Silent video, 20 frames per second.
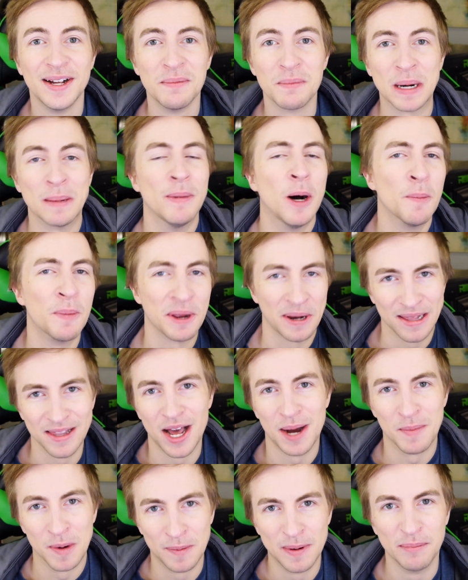But I'm hoping a
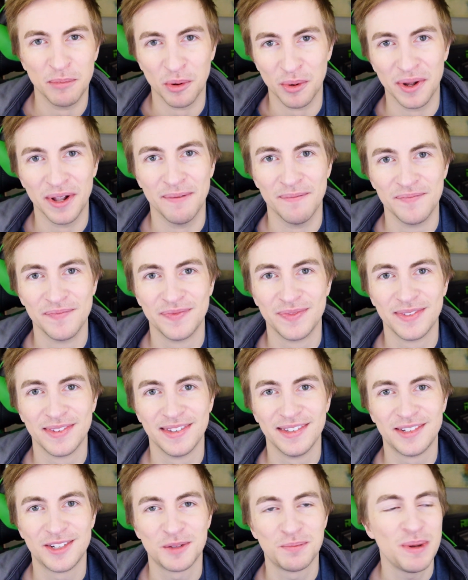lot more people will
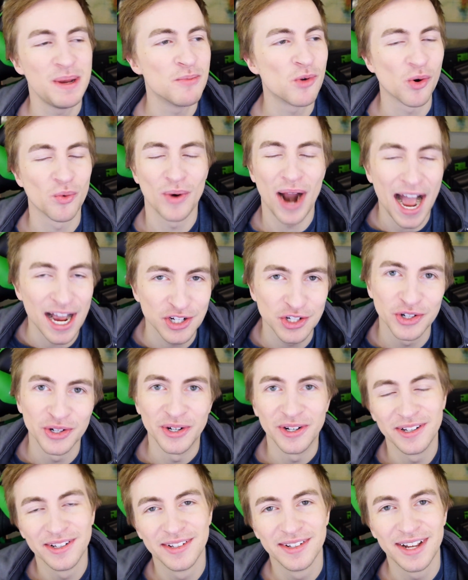just be more
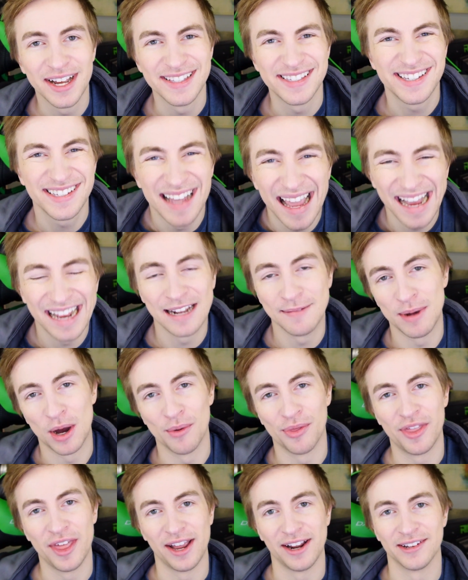rational and sane
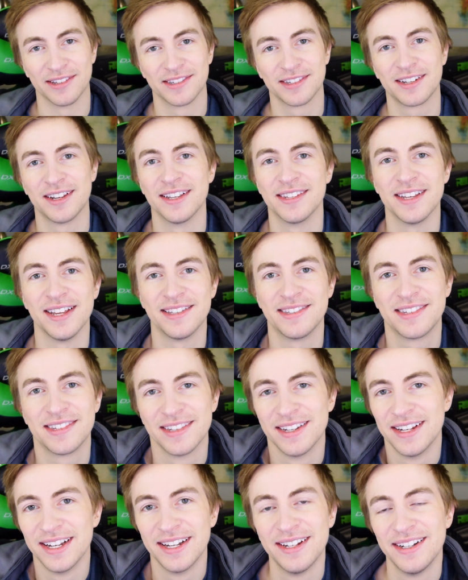about things,
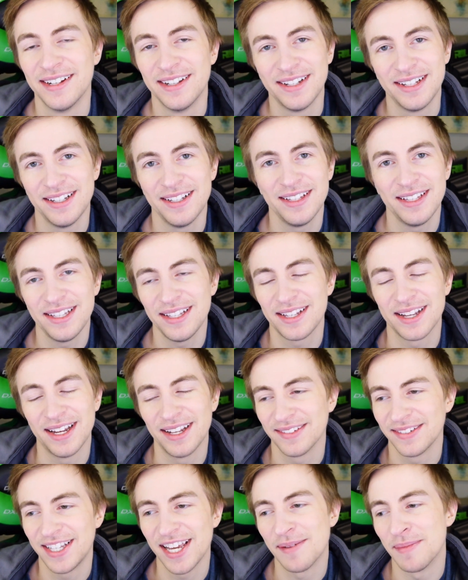because yeah,
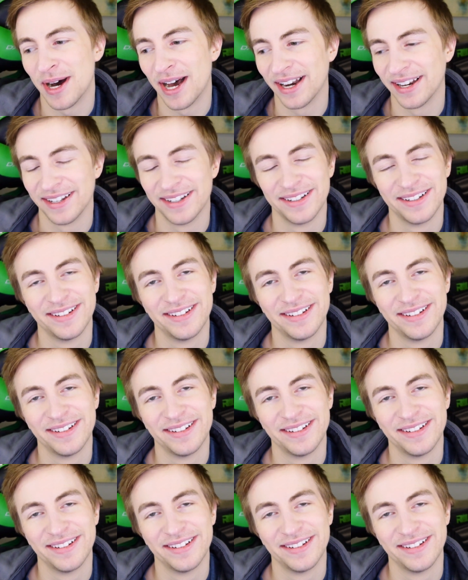come on.